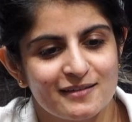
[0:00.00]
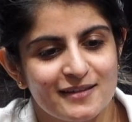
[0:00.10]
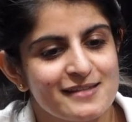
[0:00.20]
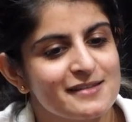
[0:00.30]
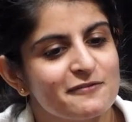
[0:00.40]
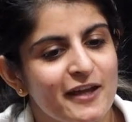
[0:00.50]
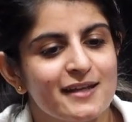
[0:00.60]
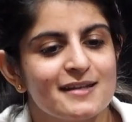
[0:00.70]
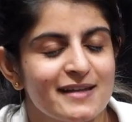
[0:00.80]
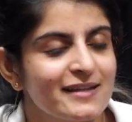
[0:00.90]
That's a very
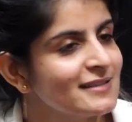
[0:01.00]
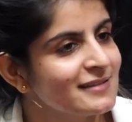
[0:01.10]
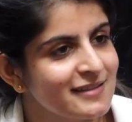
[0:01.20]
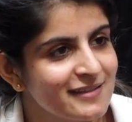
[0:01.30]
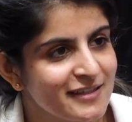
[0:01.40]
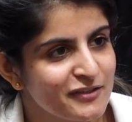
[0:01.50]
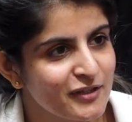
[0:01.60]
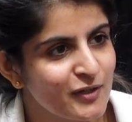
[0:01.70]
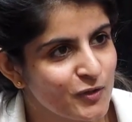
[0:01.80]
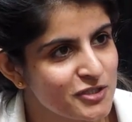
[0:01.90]
exciting thing that we
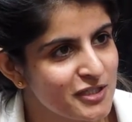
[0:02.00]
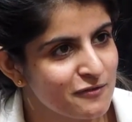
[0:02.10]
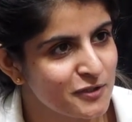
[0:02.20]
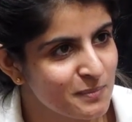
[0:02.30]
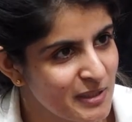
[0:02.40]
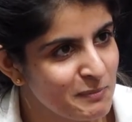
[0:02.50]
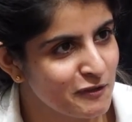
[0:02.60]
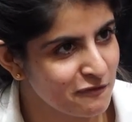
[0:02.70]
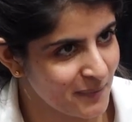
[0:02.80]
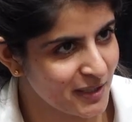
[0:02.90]
are launching for the people
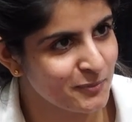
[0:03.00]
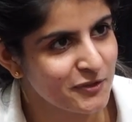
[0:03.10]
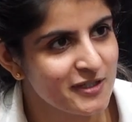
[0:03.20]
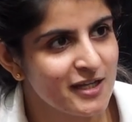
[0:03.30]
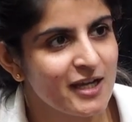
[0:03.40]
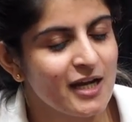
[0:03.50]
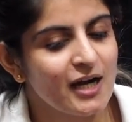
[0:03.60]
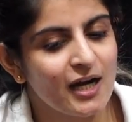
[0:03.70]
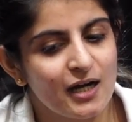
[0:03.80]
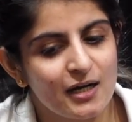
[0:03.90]
of Manipur.
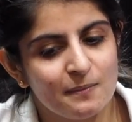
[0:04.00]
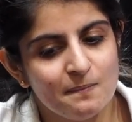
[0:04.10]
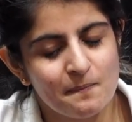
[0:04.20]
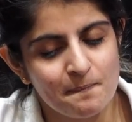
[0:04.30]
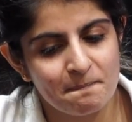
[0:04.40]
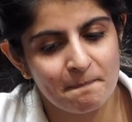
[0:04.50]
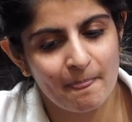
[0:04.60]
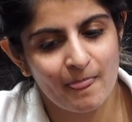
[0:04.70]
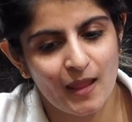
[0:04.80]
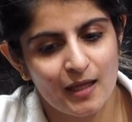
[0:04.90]

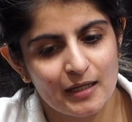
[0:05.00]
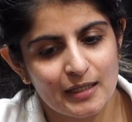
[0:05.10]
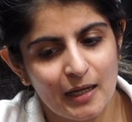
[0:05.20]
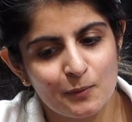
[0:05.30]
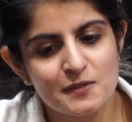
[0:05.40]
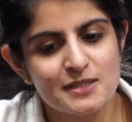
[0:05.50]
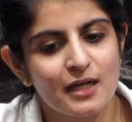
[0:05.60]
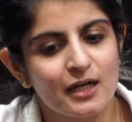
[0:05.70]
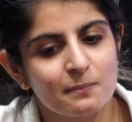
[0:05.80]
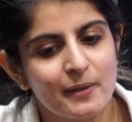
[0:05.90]
I want to
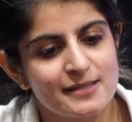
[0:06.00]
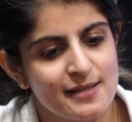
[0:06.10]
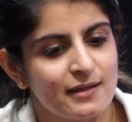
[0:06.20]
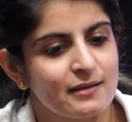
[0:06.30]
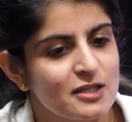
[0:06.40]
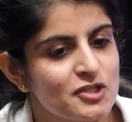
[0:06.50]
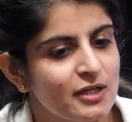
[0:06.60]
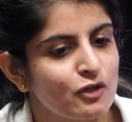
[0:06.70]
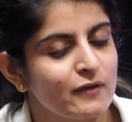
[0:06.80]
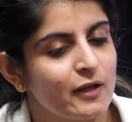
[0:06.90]
start by setting the
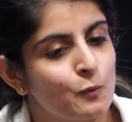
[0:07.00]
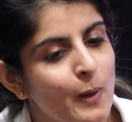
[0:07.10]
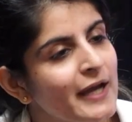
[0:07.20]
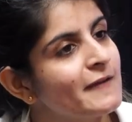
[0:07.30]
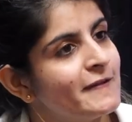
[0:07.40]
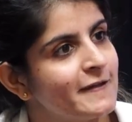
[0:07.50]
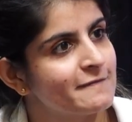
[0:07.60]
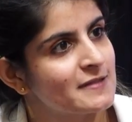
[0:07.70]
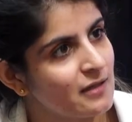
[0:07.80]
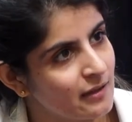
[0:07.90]
agenda of like why we
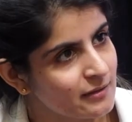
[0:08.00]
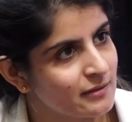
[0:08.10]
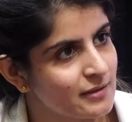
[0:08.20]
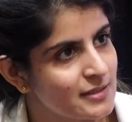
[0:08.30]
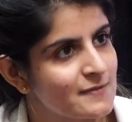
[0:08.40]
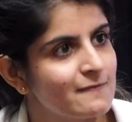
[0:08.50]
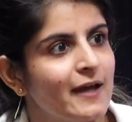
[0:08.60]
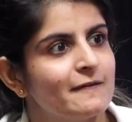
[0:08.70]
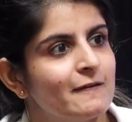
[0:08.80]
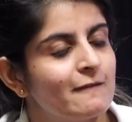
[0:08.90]
have started this,
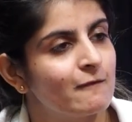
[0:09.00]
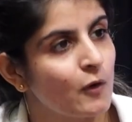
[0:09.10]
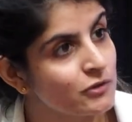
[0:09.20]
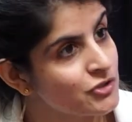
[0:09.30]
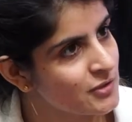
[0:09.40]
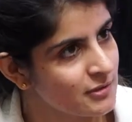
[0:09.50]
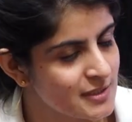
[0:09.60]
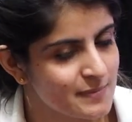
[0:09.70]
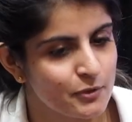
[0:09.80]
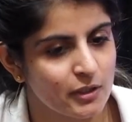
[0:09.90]
why we've launched
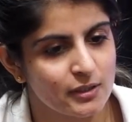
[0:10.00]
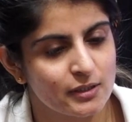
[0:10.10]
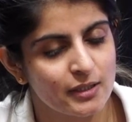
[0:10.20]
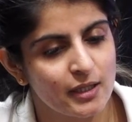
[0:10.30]
this product.